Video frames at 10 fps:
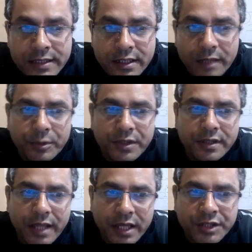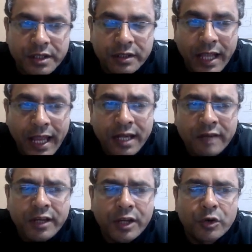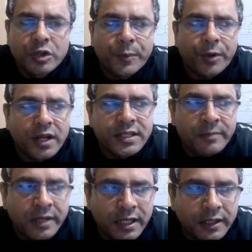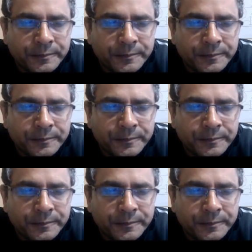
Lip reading: opposite direction and in very close proximity,